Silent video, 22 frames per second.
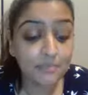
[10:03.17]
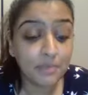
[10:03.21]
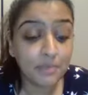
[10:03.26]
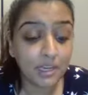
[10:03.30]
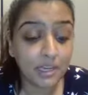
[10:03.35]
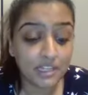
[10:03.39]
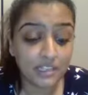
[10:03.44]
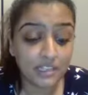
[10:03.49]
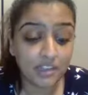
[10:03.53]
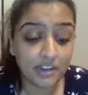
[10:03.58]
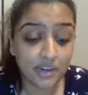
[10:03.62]

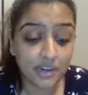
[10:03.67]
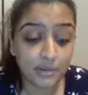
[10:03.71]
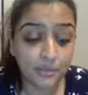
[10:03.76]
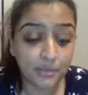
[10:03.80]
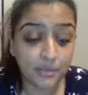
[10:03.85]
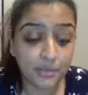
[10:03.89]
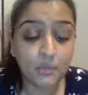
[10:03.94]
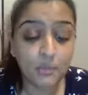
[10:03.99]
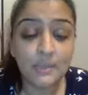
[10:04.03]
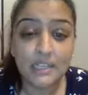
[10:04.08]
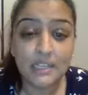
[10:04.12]

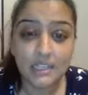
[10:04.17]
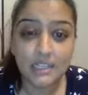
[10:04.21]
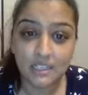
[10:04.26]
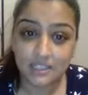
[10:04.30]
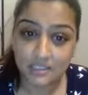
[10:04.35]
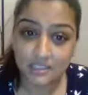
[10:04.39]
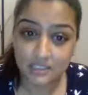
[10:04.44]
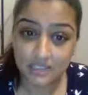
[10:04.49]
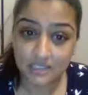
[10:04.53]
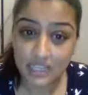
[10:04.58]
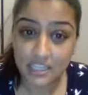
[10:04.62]
biodegradable.
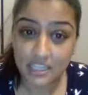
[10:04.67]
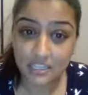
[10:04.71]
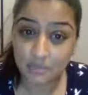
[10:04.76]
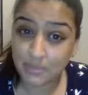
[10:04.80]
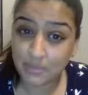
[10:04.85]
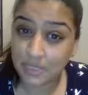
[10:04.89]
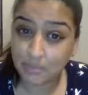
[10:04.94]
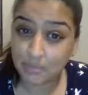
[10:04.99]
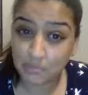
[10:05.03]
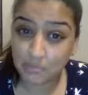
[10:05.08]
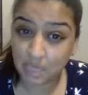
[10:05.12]
That's a
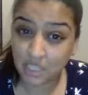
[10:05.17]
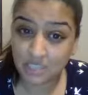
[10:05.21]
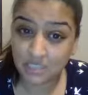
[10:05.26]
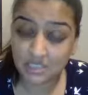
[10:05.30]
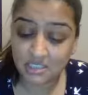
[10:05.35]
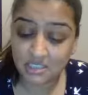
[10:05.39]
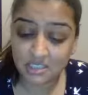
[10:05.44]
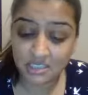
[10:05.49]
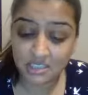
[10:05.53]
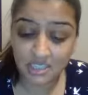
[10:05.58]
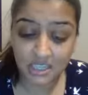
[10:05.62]
big
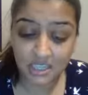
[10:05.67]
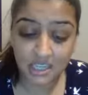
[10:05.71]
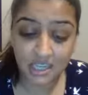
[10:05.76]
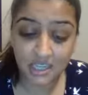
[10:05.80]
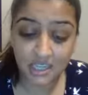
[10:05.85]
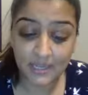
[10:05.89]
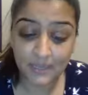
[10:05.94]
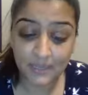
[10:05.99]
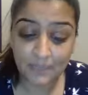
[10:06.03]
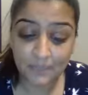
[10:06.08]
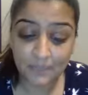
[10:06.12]
must.
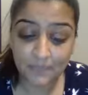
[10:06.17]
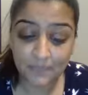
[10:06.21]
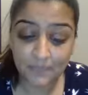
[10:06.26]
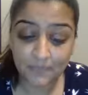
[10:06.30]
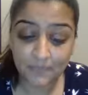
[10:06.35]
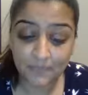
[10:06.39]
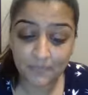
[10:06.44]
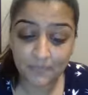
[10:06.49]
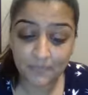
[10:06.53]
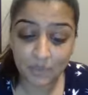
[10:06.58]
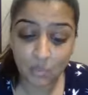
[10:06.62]

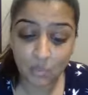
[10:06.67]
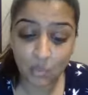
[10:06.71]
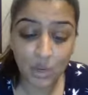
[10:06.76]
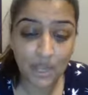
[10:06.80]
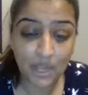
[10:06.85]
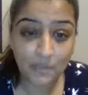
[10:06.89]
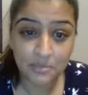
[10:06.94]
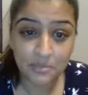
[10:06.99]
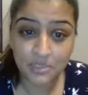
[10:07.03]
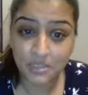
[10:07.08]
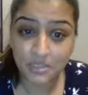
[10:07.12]

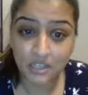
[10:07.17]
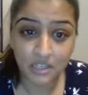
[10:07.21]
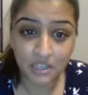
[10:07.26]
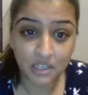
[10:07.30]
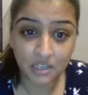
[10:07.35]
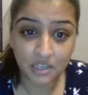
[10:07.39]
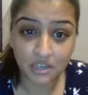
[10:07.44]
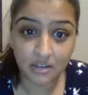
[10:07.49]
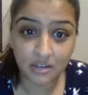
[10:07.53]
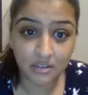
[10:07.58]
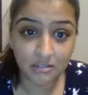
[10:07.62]
Wipes
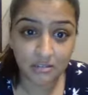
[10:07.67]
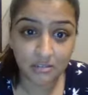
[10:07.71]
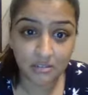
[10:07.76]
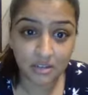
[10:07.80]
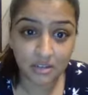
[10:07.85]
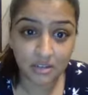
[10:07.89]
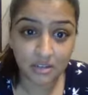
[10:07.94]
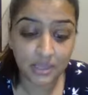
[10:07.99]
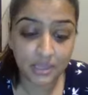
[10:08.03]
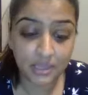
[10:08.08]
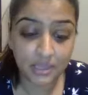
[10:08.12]
are
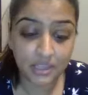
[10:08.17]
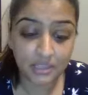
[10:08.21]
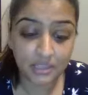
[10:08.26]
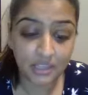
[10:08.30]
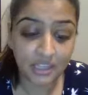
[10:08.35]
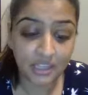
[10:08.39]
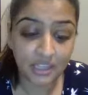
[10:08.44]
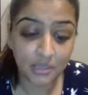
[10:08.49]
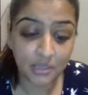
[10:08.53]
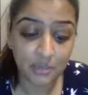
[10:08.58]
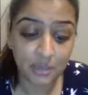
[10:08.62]
a big
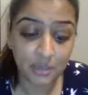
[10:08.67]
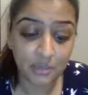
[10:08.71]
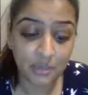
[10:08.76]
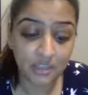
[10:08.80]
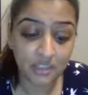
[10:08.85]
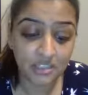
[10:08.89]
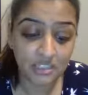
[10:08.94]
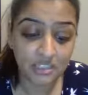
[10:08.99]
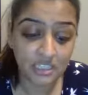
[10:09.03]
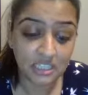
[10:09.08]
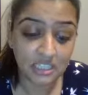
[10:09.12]
thing at the moment
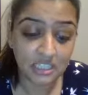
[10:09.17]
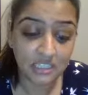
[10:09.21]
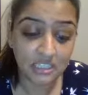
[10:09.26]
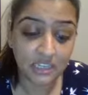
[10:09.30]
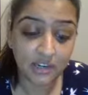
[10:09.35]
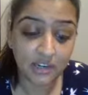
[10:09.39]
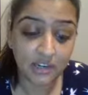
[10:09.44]
because I think